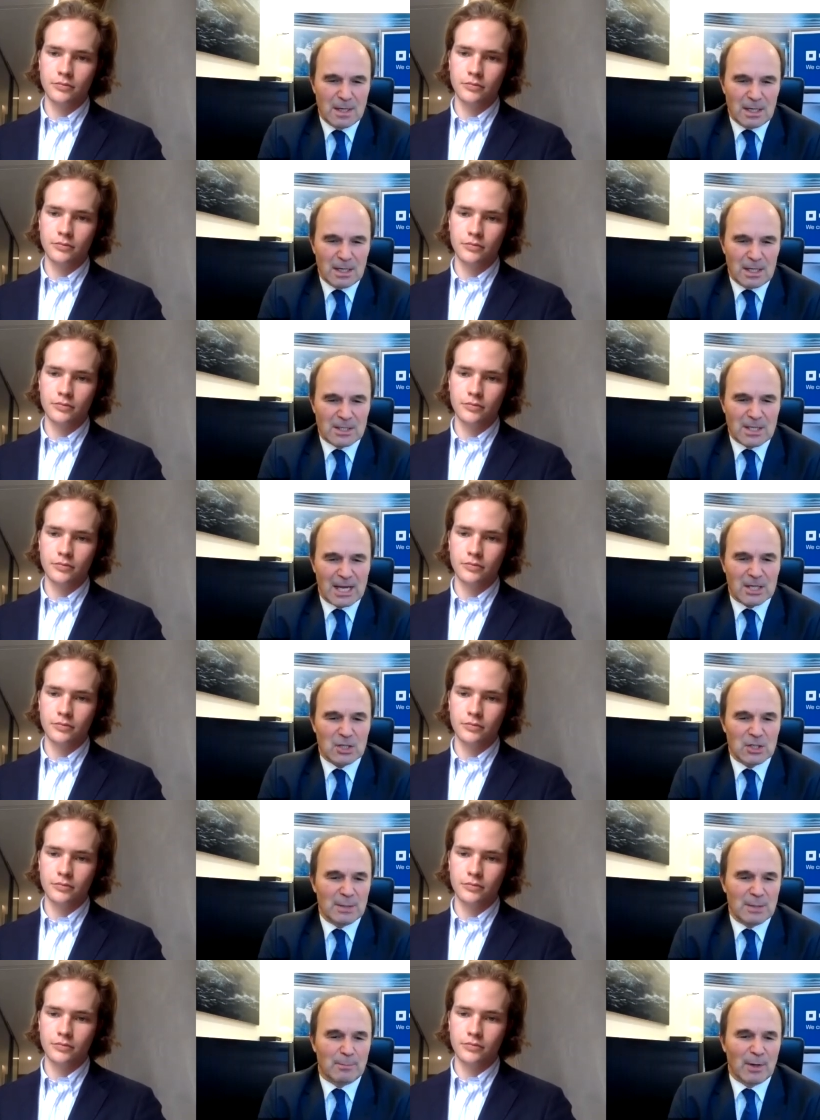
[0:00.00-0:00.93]
Speaker 1: is
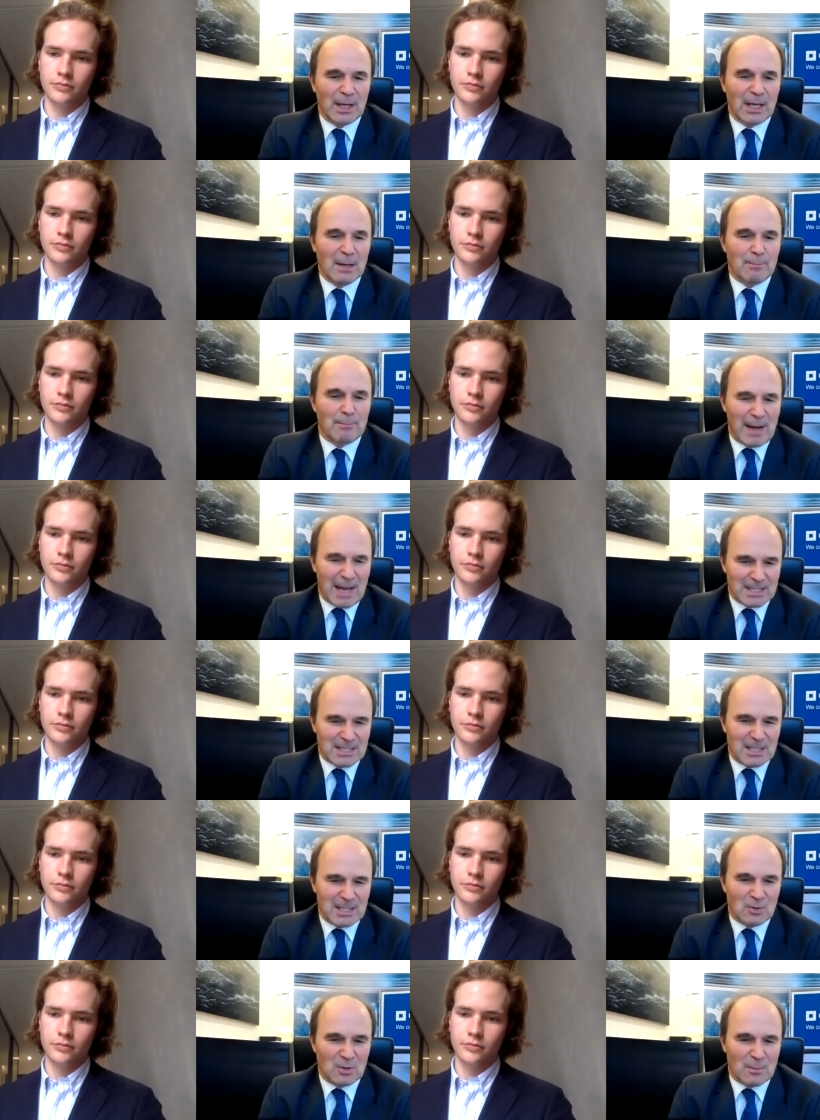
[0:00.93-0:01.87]
actually bringing
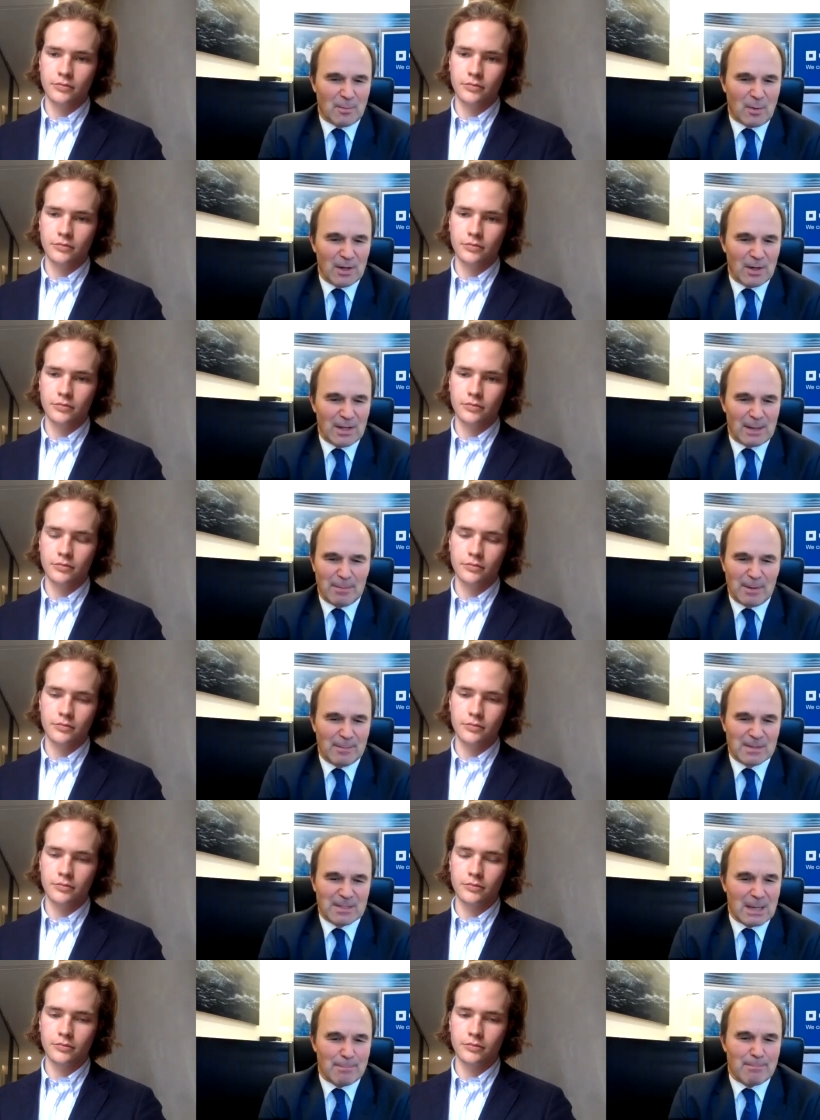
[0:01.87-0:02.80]
plastic to the point that people
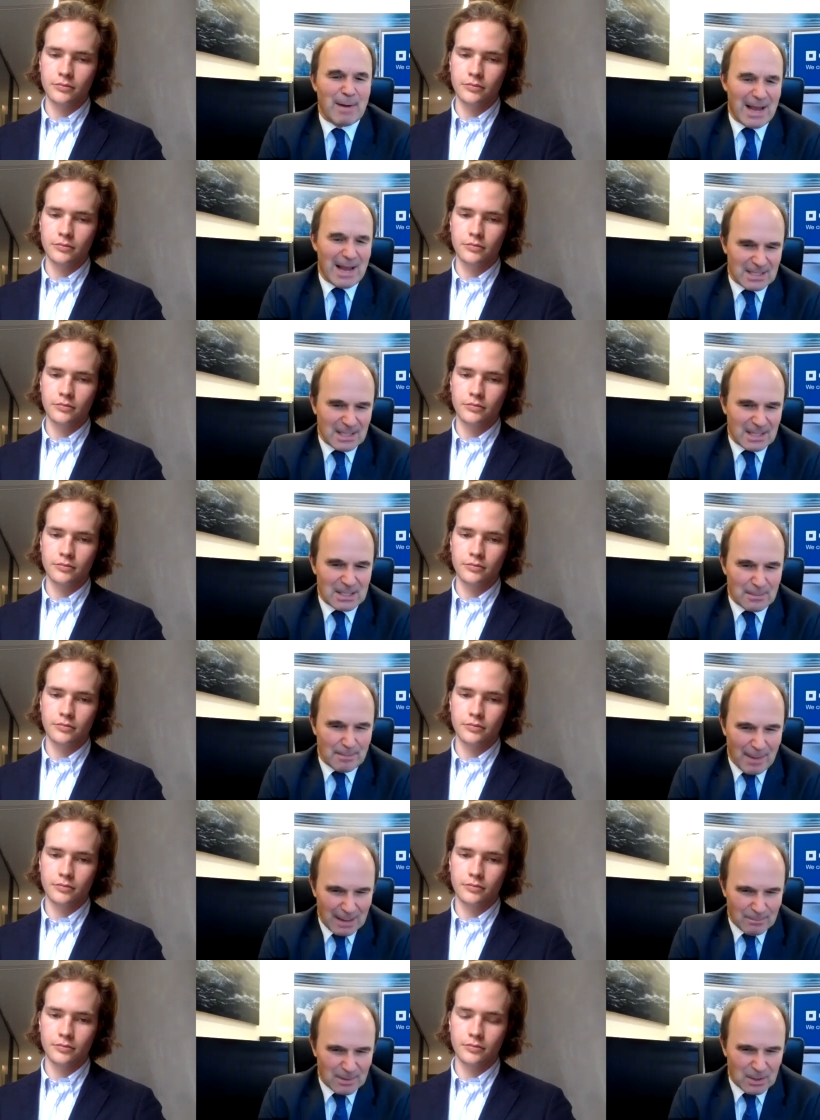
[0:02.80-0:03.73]
say plastic is a
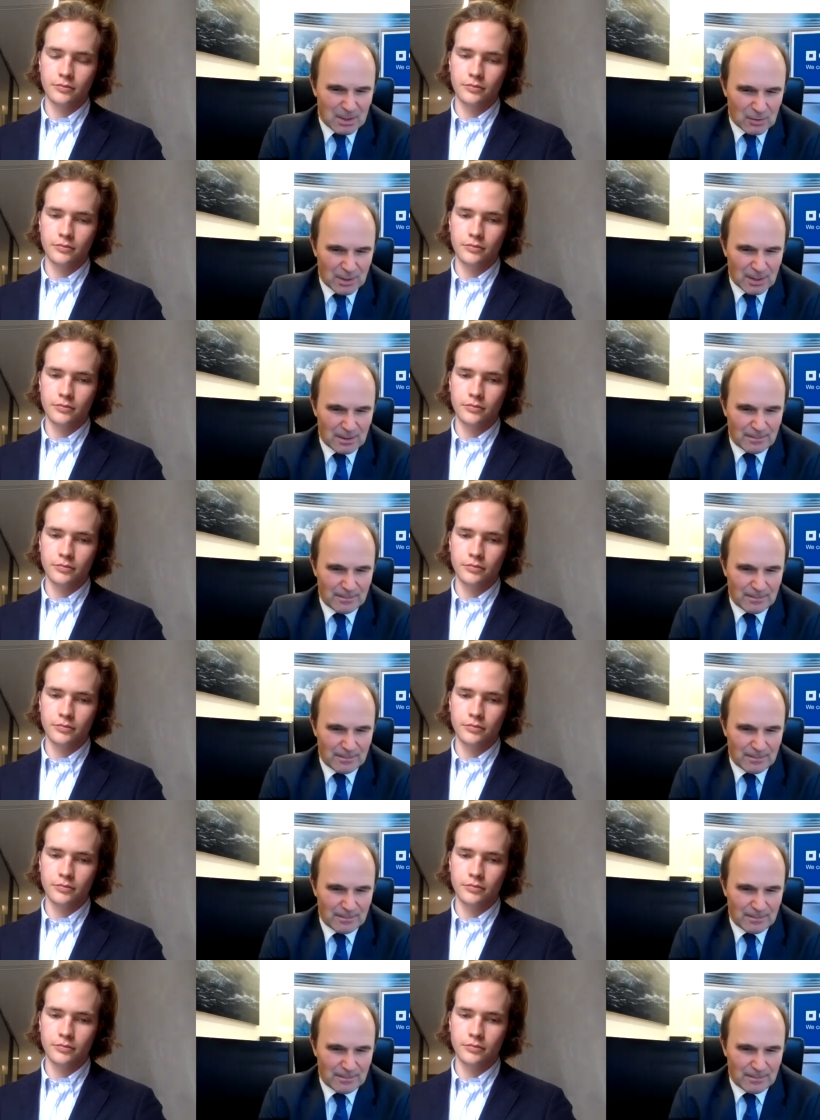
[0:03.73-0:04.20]
bad material.